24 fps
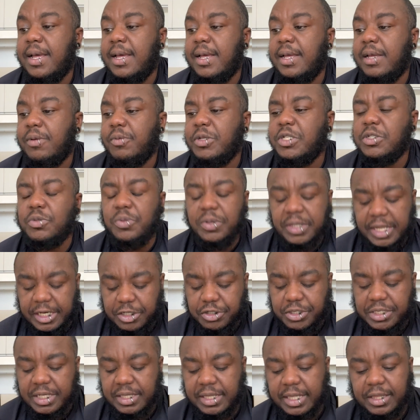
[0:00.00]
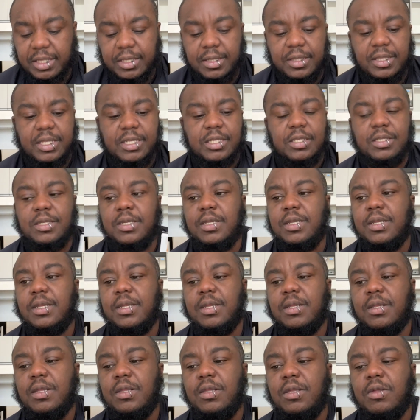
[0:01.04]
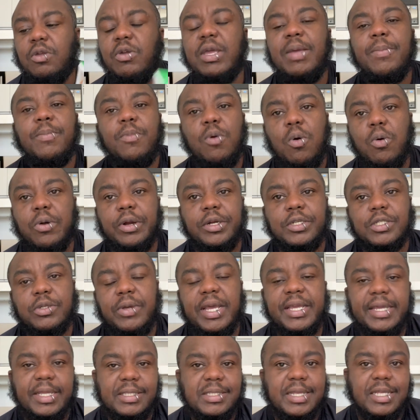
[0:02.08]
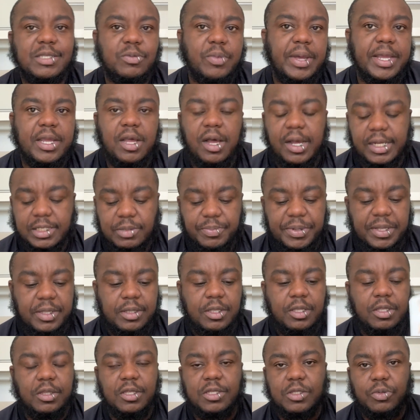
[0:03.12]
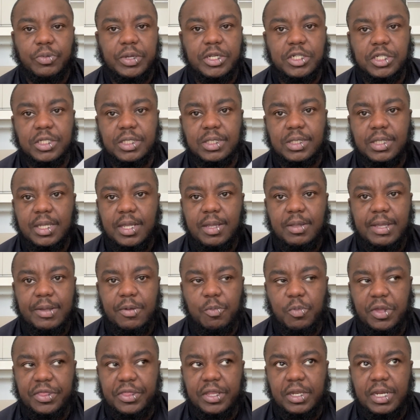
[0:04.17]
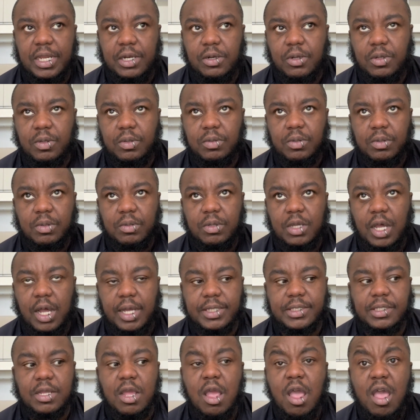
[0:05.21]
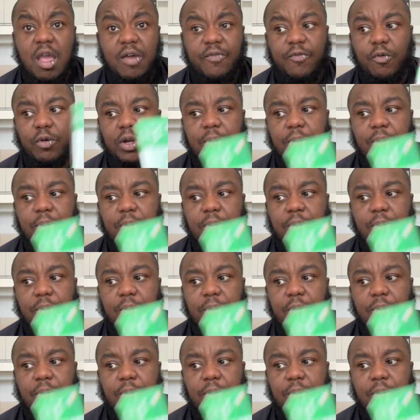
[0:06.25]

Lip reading: which is really interesting that this, you get more, so I guess that's why it costs, but the syringes with the needle costs 40